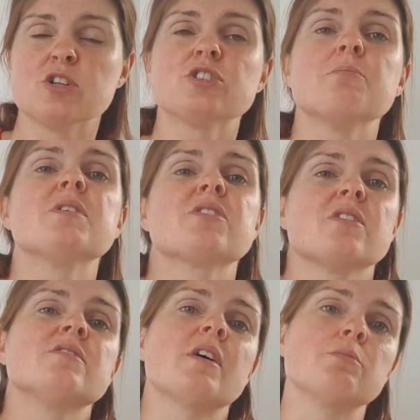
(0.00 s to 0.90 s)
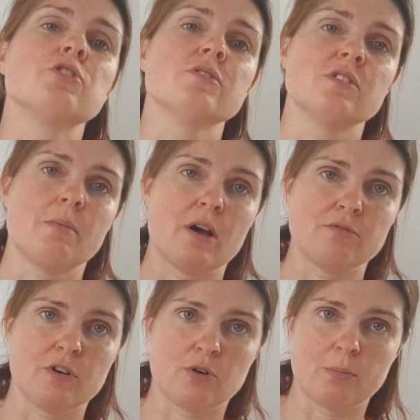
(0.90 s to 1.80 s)
lots of misconceptions about
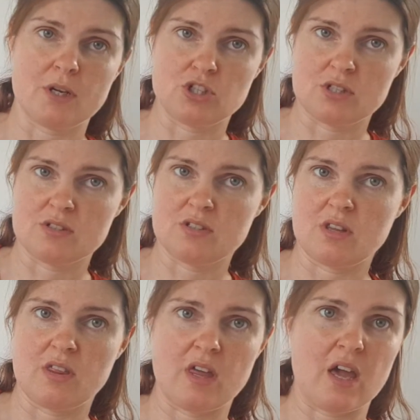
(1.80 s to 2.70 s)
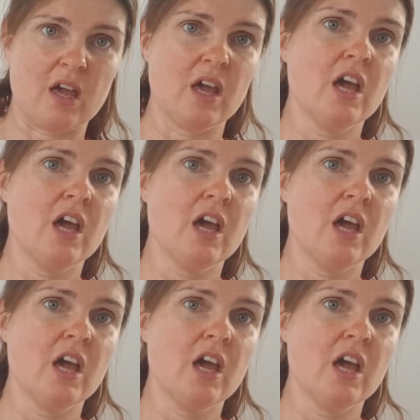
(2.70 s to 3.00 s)
feral pigeons, that they're